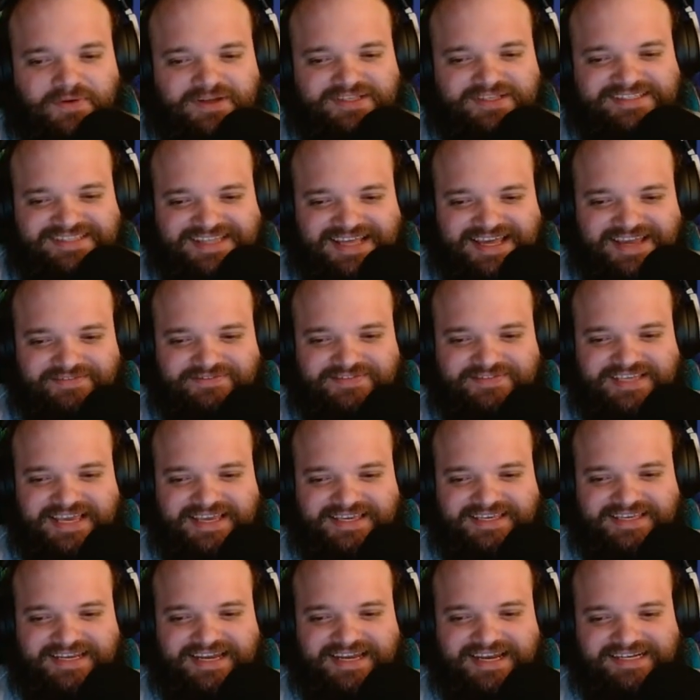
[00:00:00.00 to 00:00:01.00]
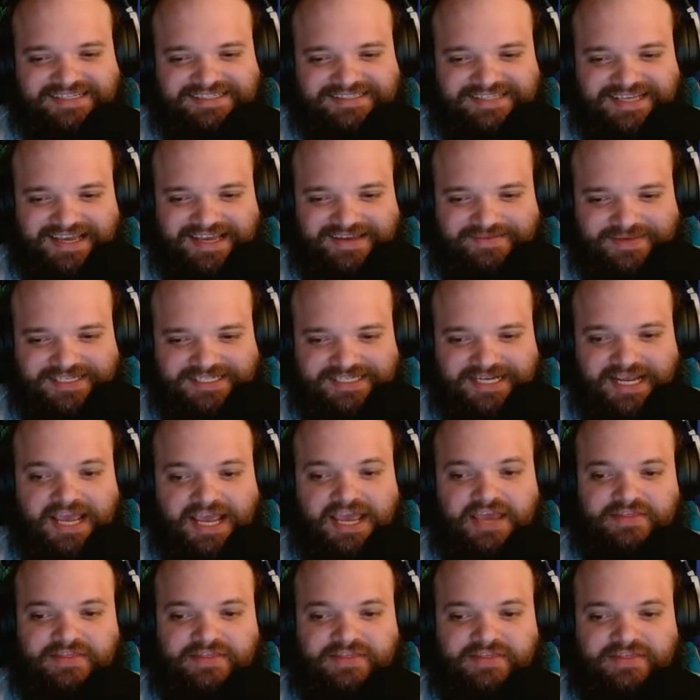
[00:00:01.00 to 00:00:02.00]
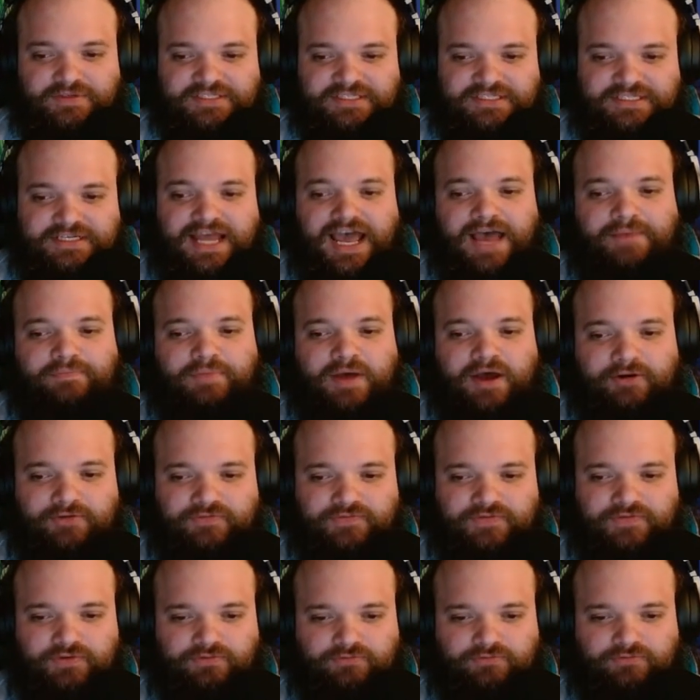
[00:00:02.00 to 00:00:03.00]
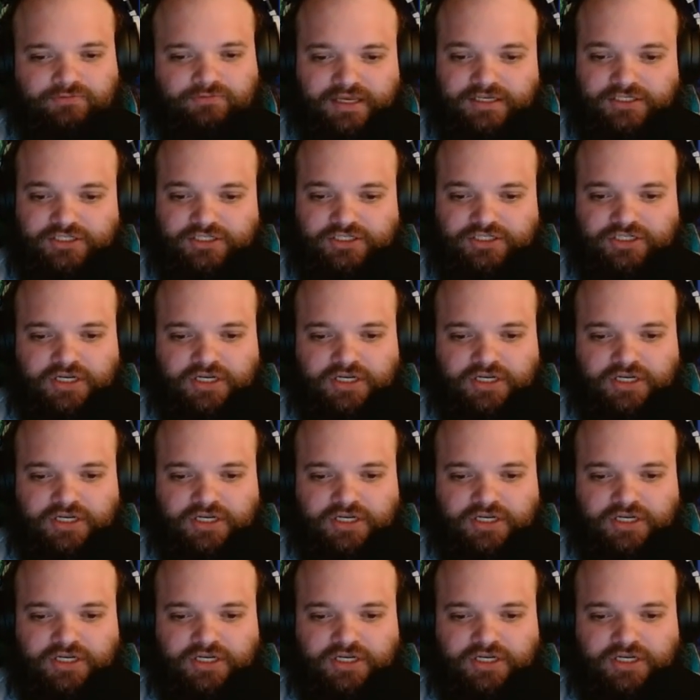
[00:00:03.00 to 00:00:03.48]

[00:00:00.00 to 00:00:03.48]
they have taken any damage, they will snap out of the rage.